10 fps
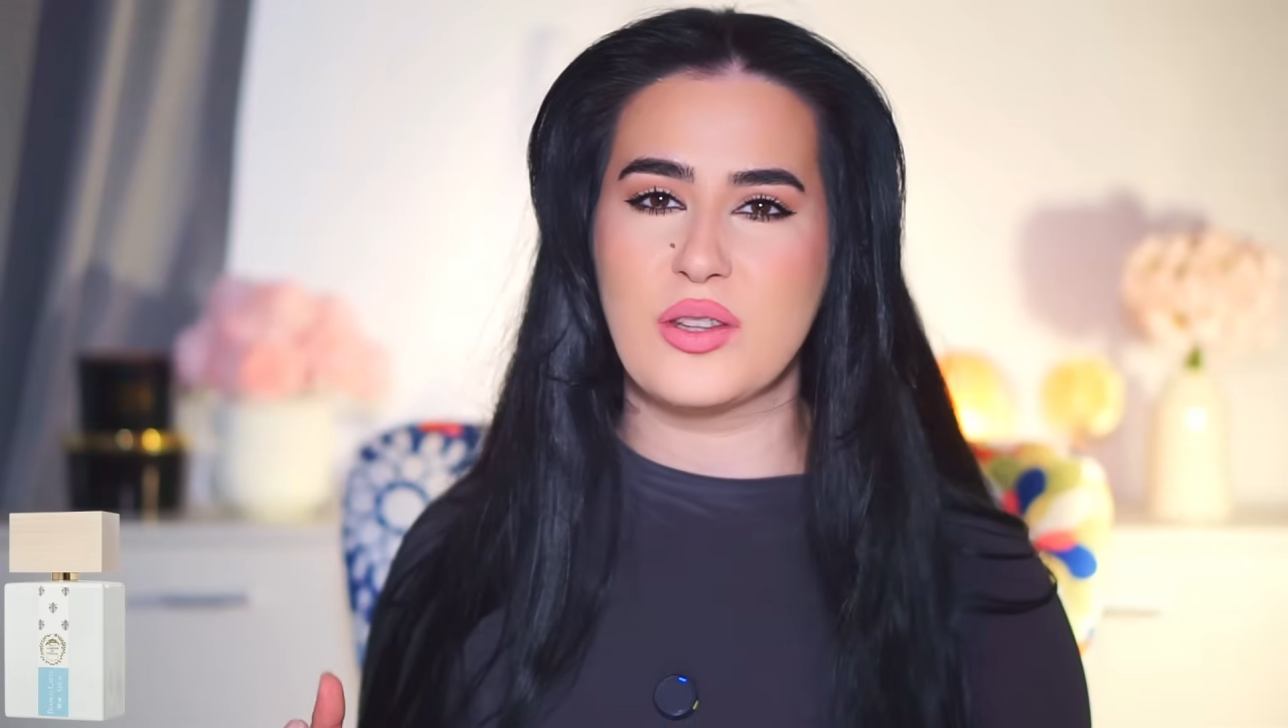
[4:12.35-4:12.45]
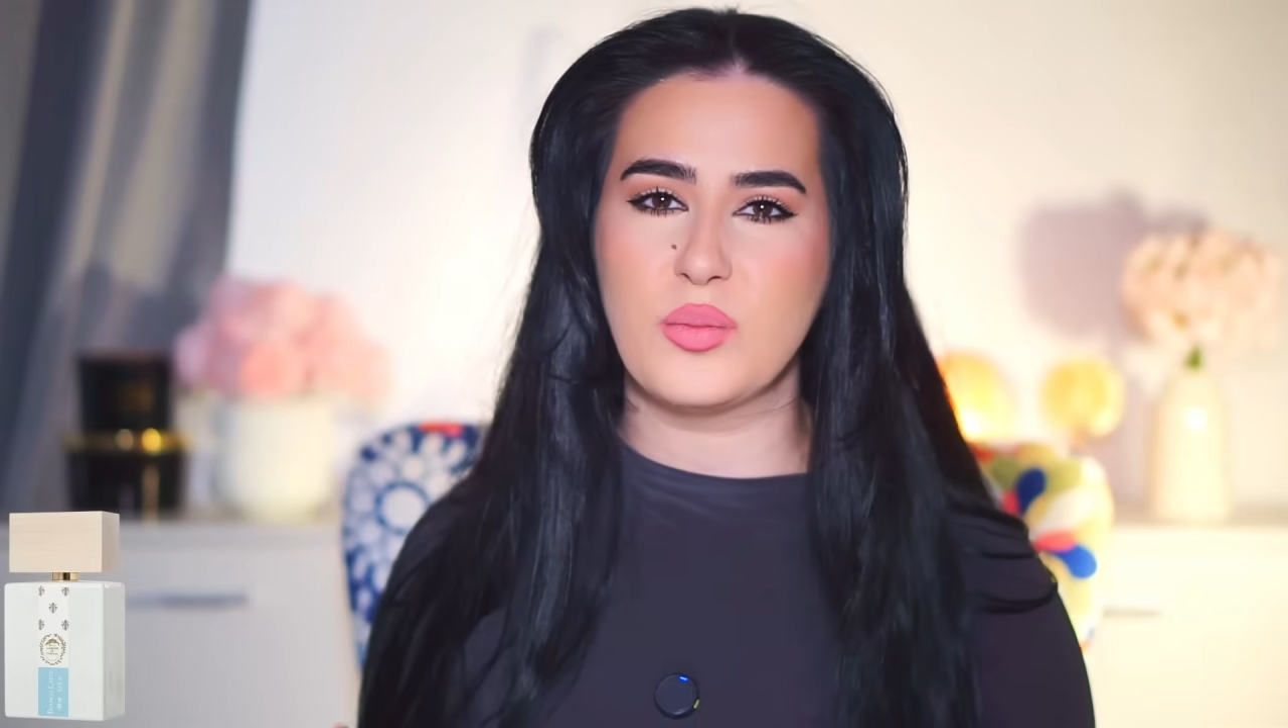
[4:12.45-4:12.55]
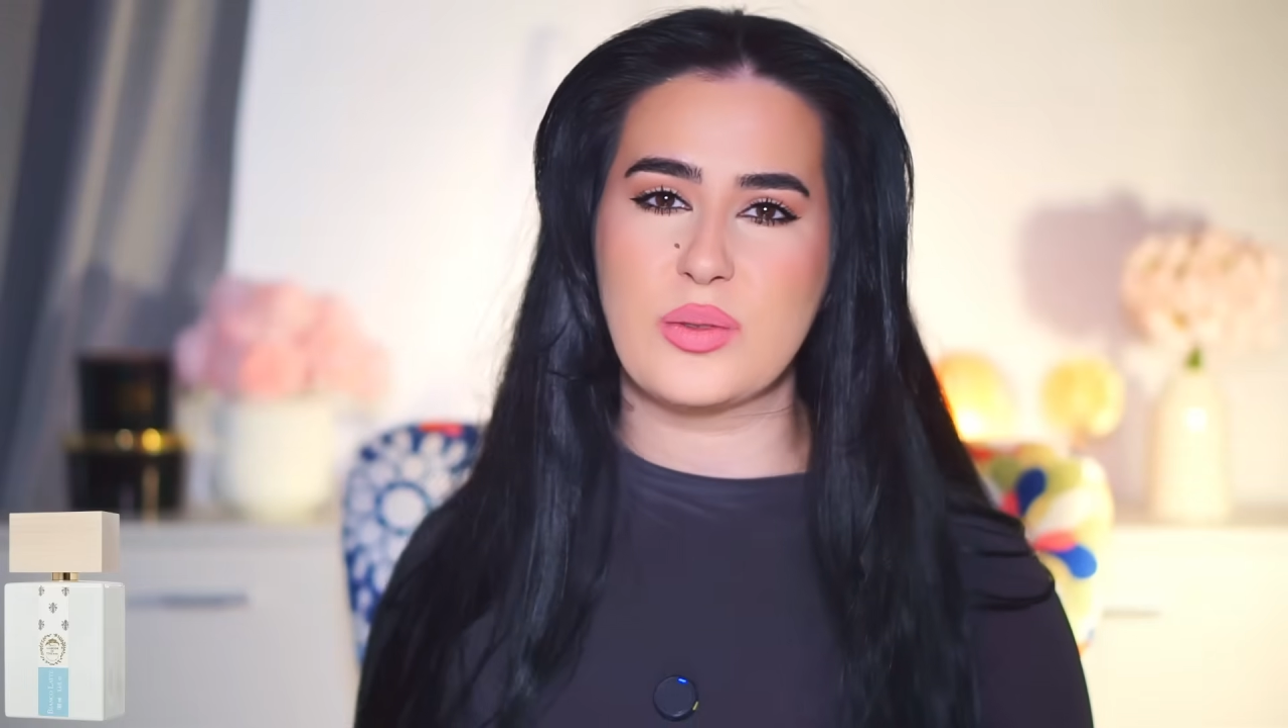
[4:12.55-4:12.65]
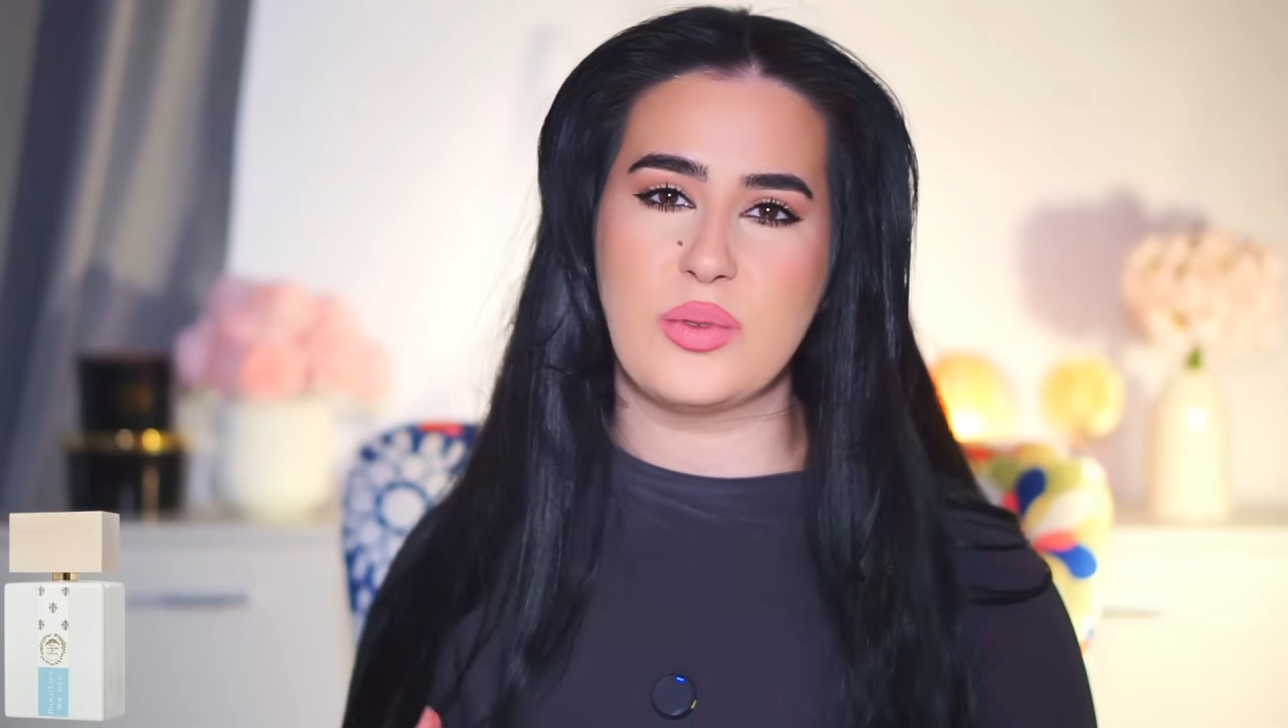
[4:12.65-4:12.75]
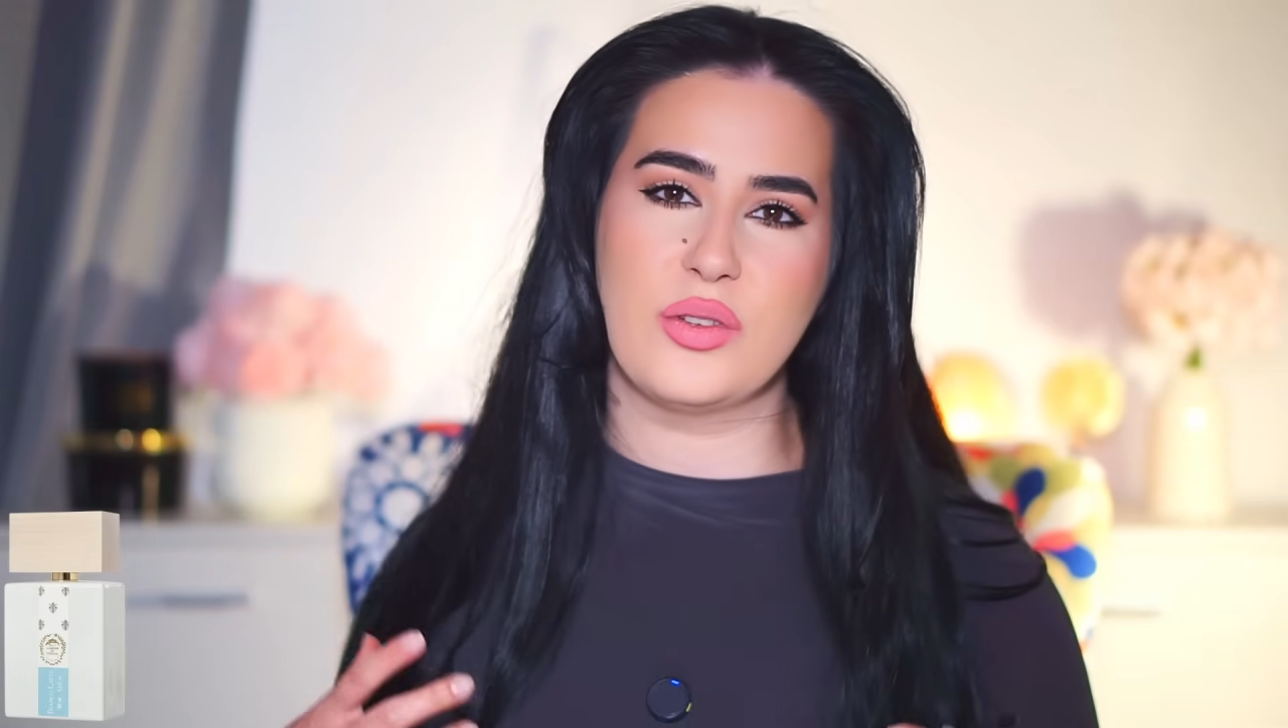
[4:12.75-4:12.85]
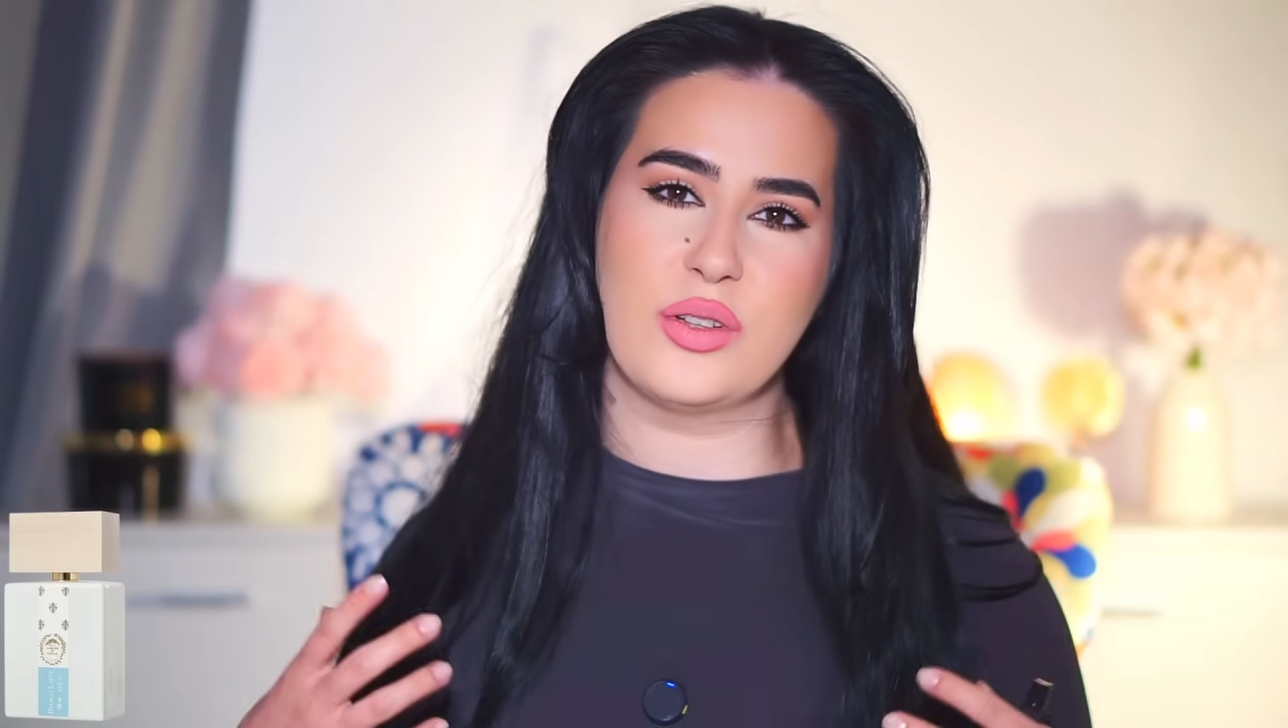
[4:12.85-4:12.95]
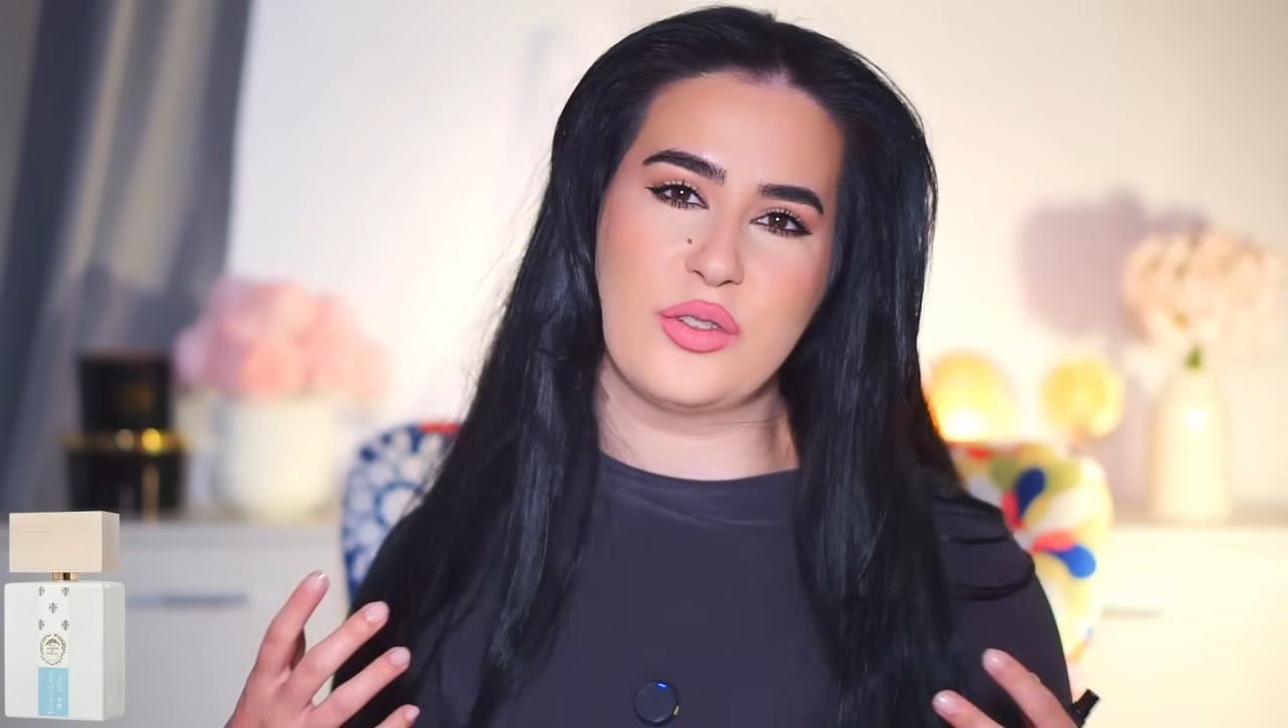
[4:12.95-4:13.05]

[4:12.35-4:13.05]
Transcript: it makes me feel